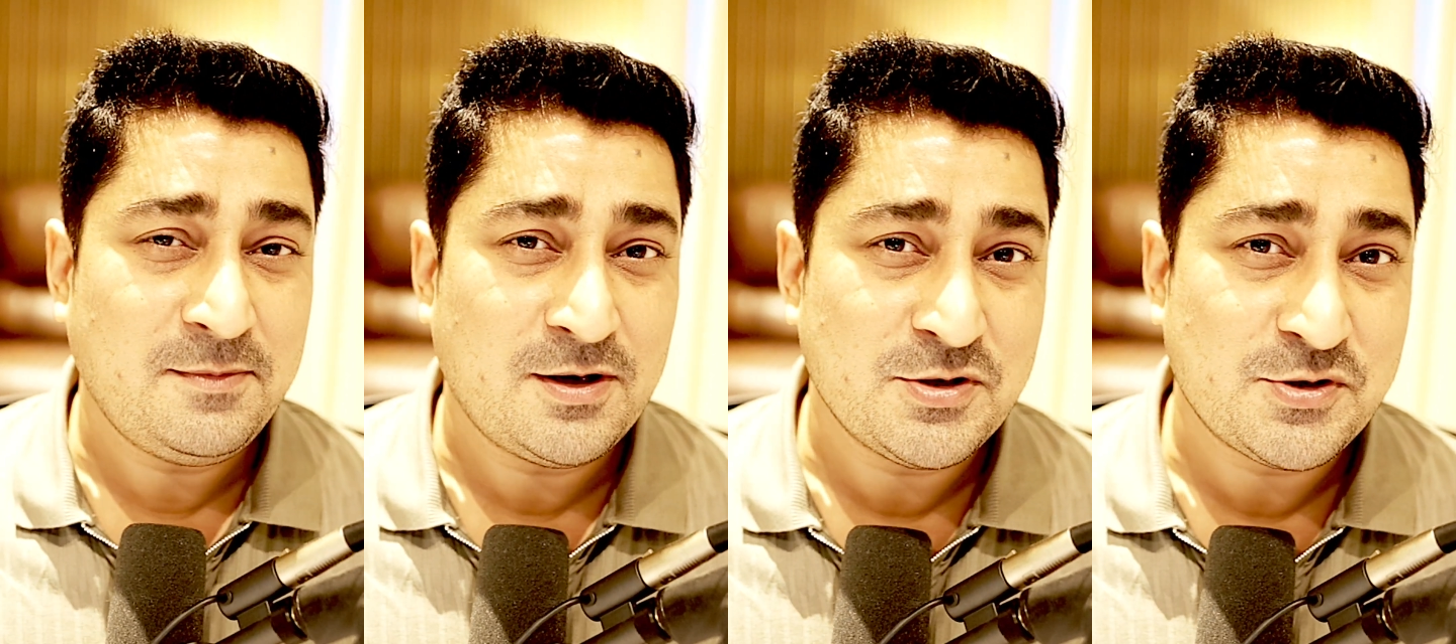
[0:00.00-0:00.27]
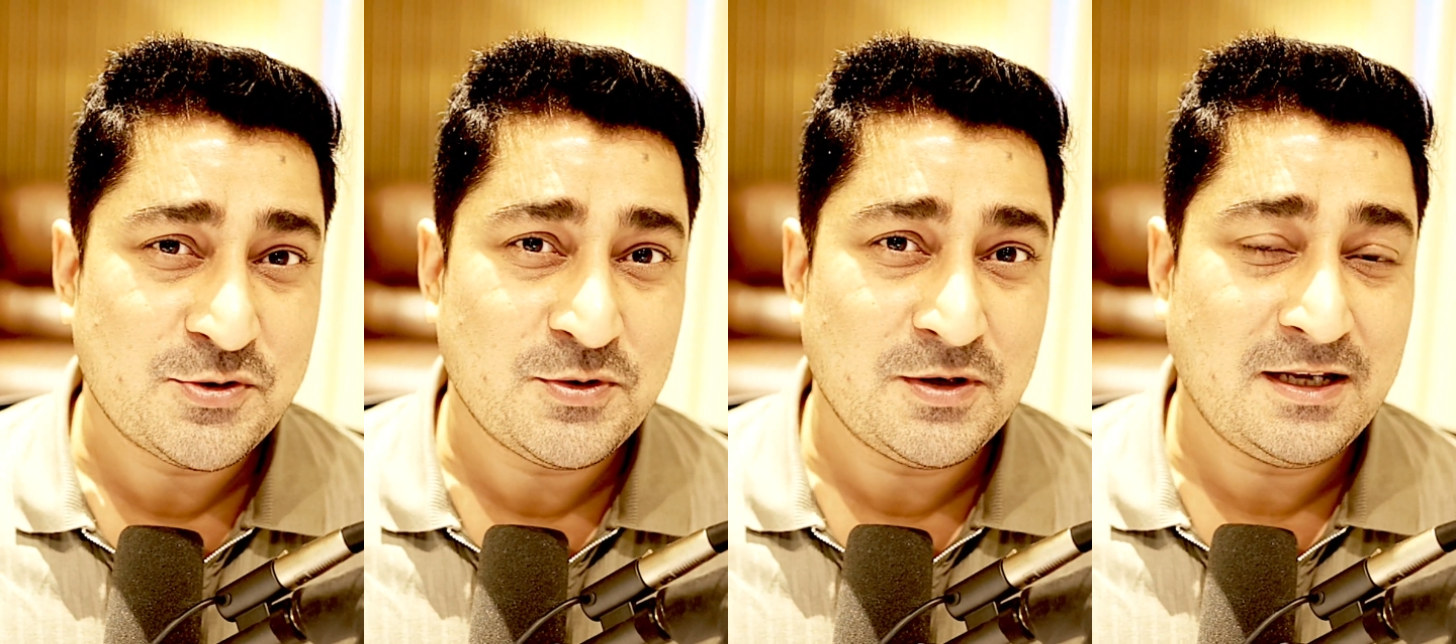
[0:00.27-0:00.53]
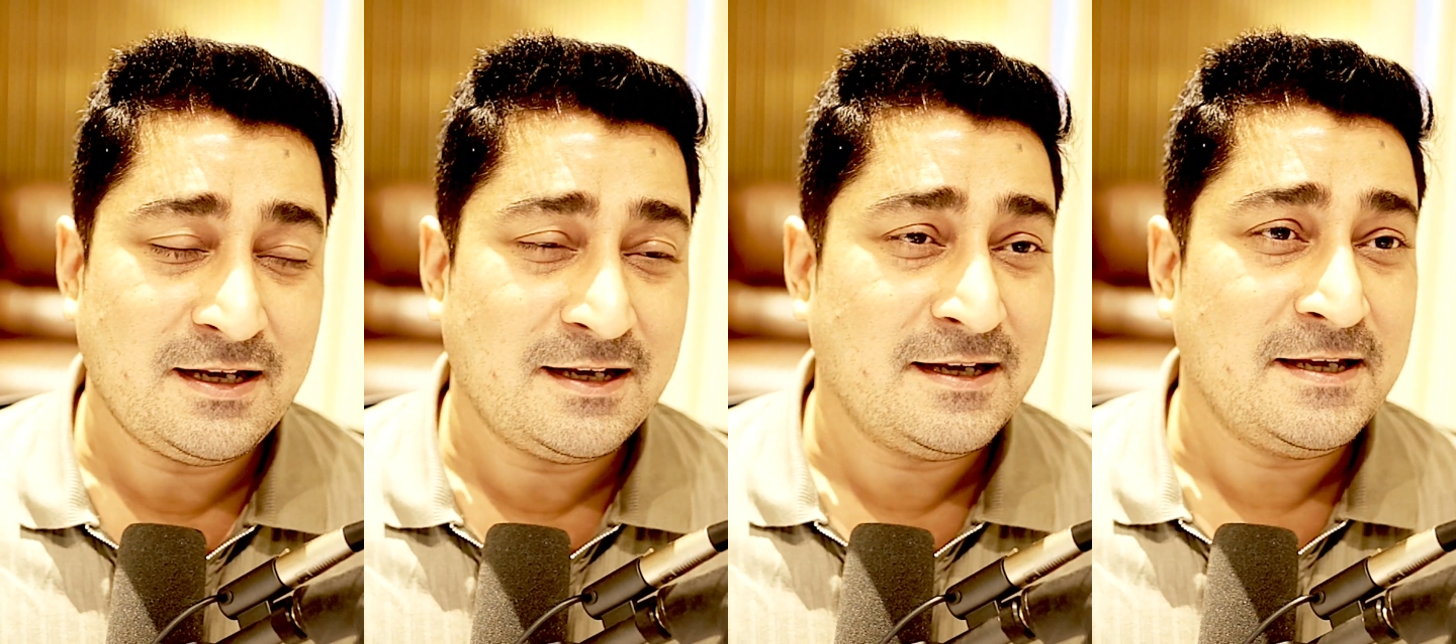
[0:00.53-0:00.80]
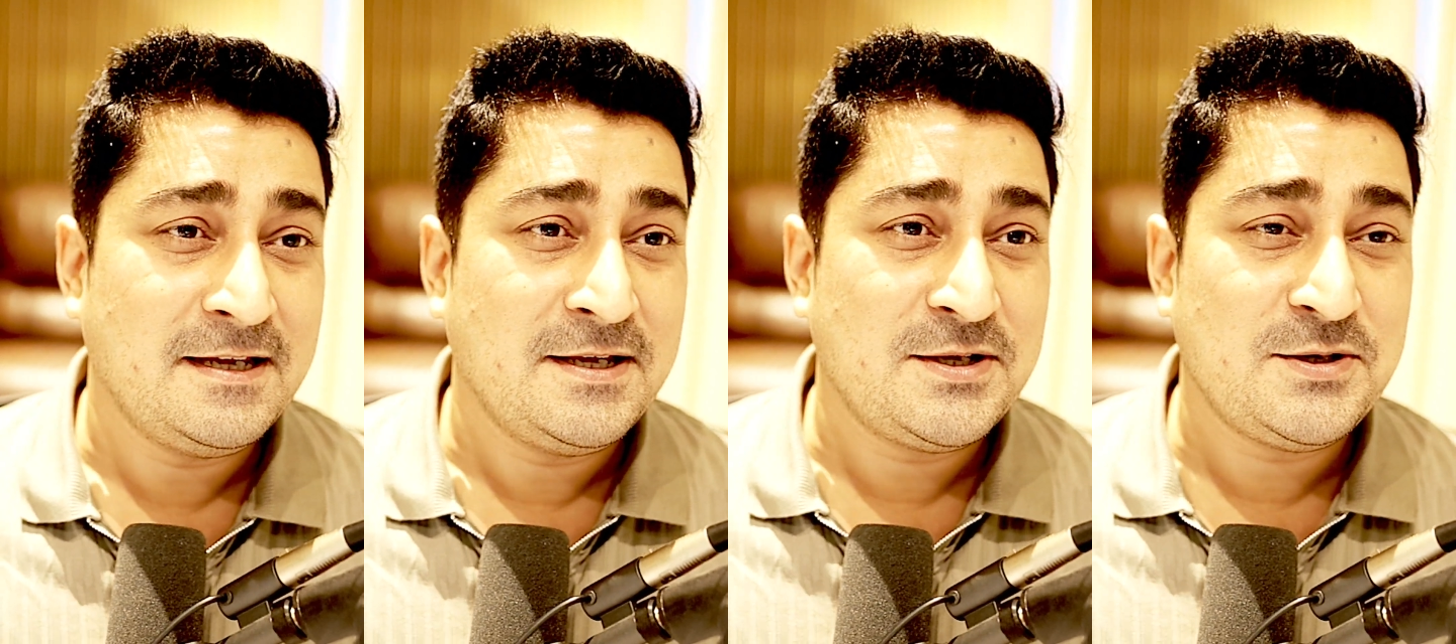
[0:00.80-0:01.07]
on showing
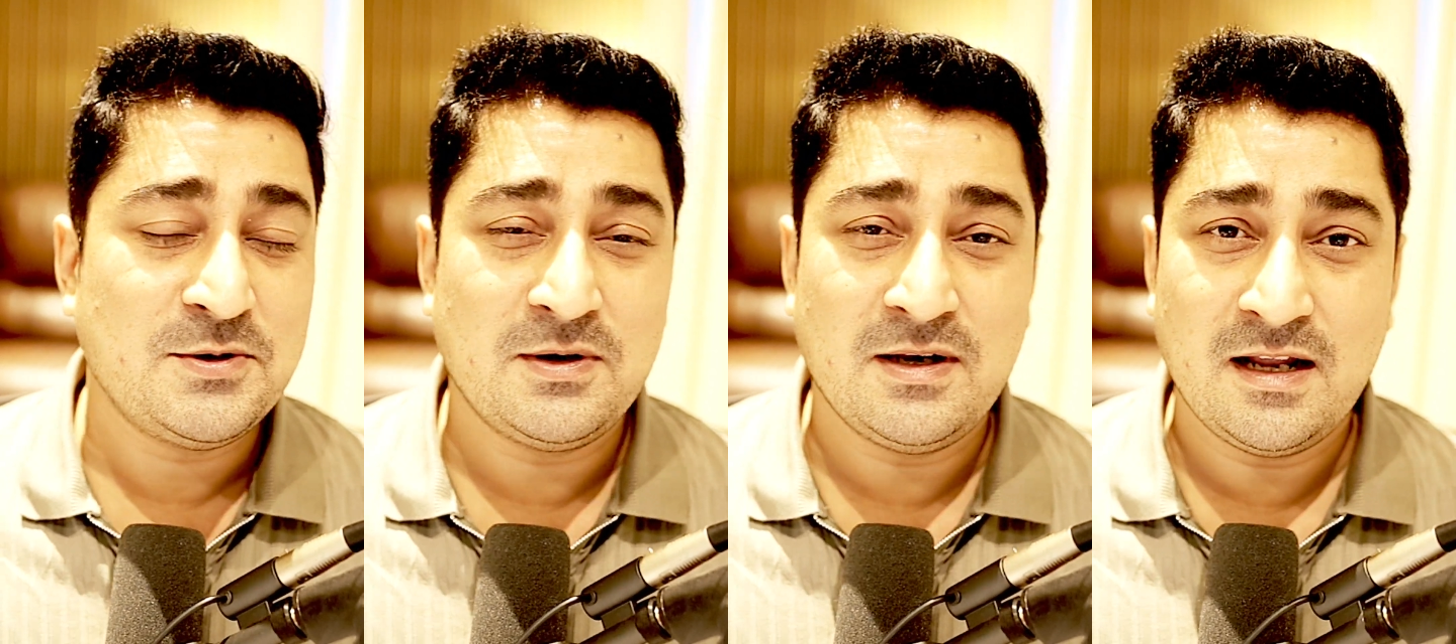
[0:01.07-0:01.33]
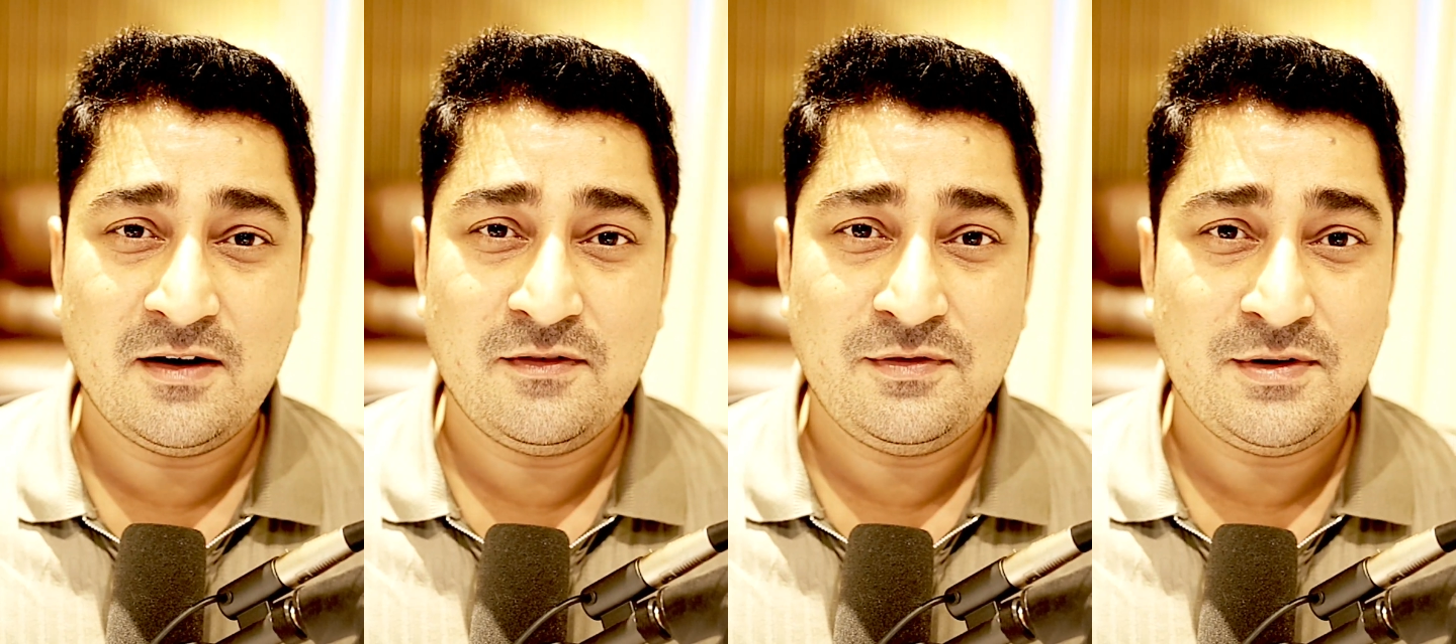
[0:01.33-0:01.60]
your love,